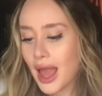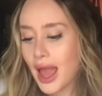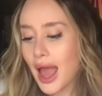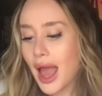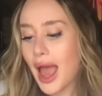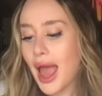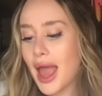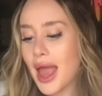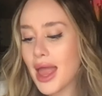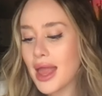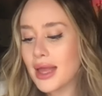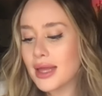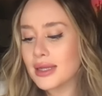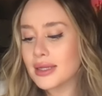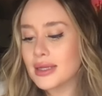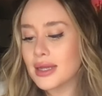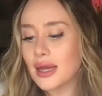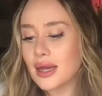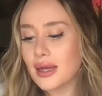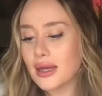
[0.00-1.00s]

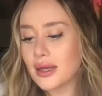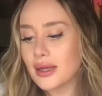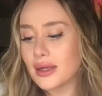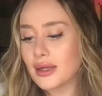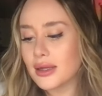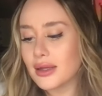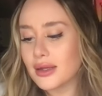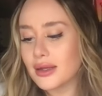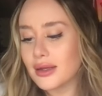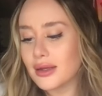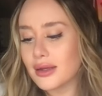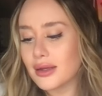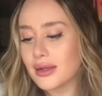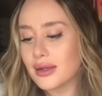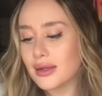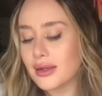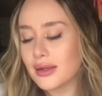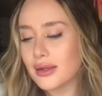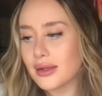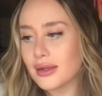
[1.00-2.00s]
And
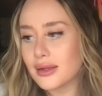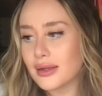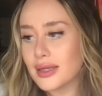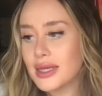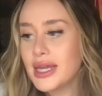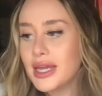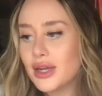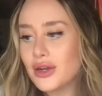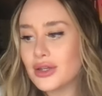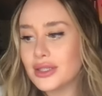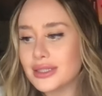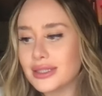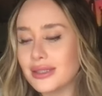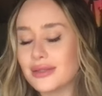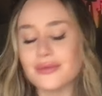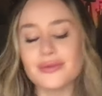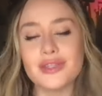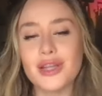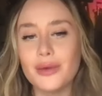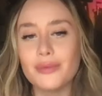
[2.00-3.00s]
here's
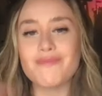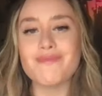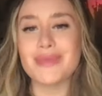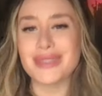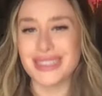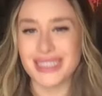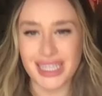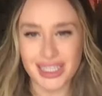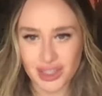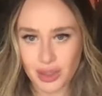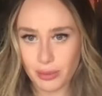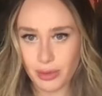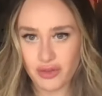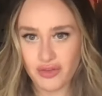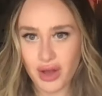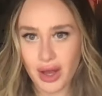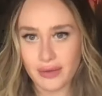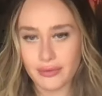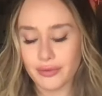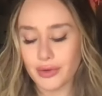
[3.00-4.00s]
n- mistake number
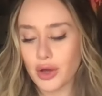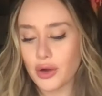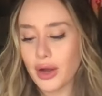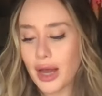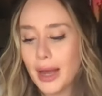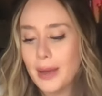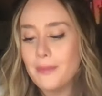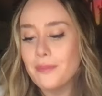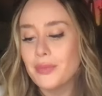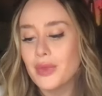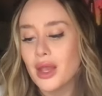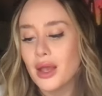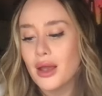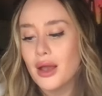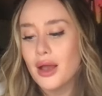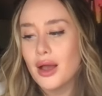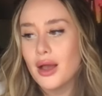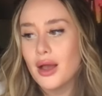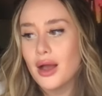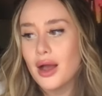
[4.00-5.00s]
five, okay?
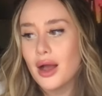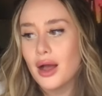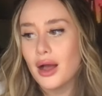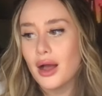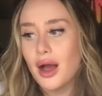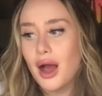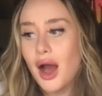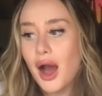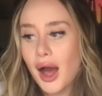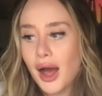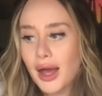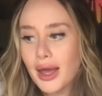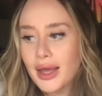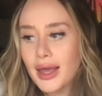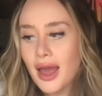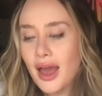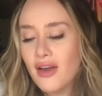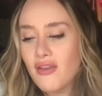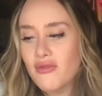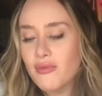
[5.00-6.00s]
I
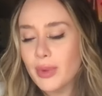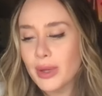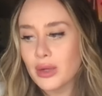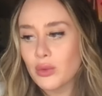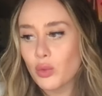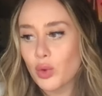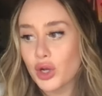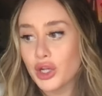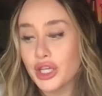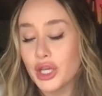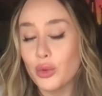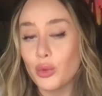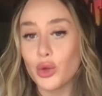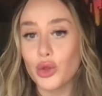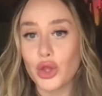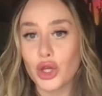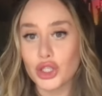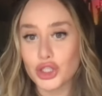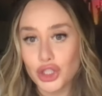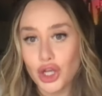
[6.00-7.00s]
have been working with
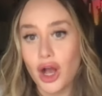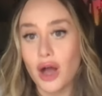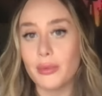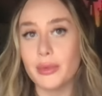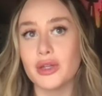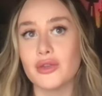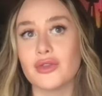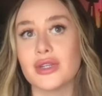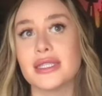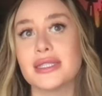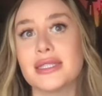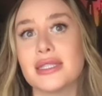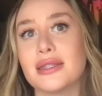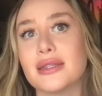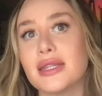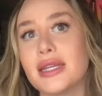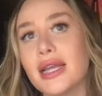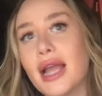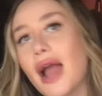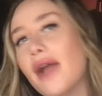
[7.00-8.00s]
a shaman
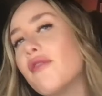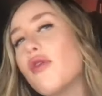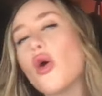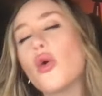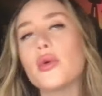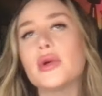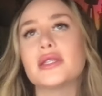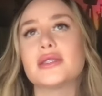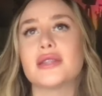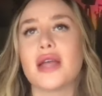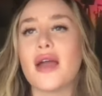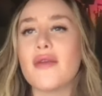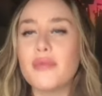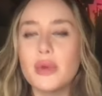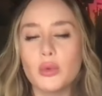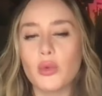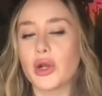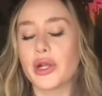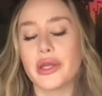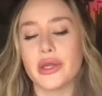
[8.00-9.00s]
recently. I've always I've
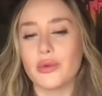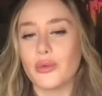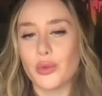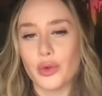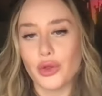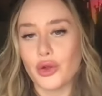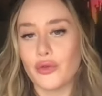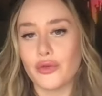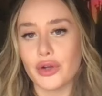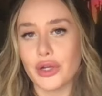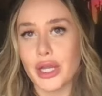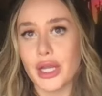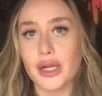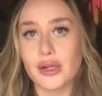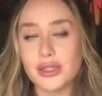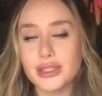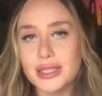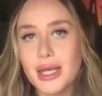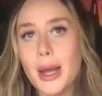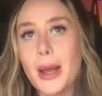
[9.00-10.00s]
been working with her for
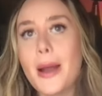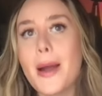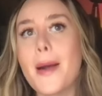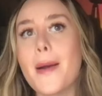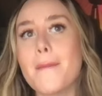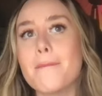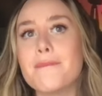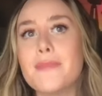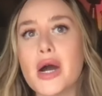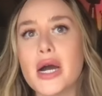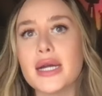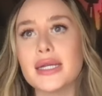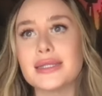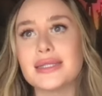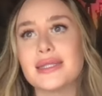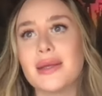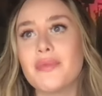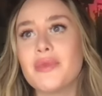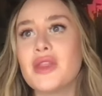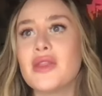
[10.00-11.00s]
years. But
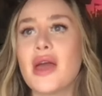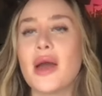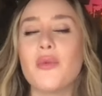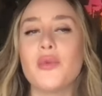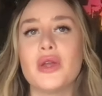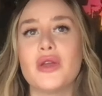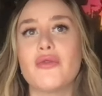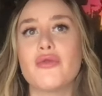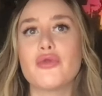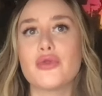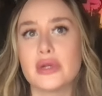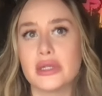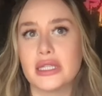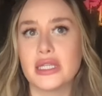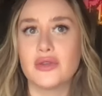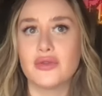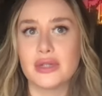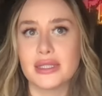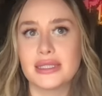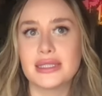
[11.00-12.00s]
something that we've really
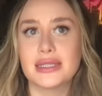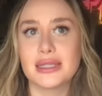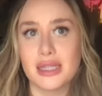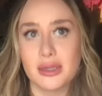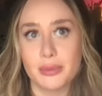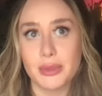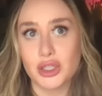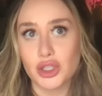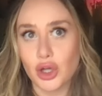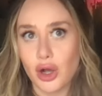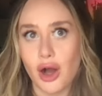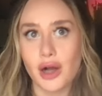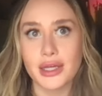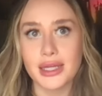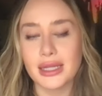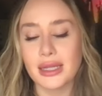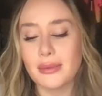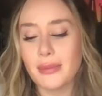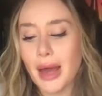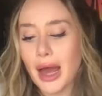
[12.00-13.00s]
recently been
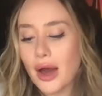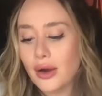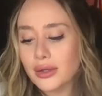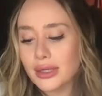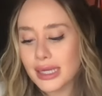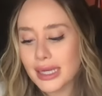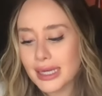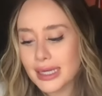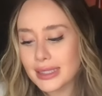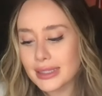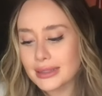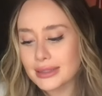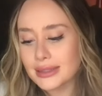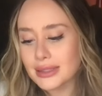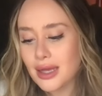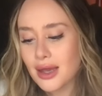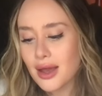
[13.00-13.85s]
talking about is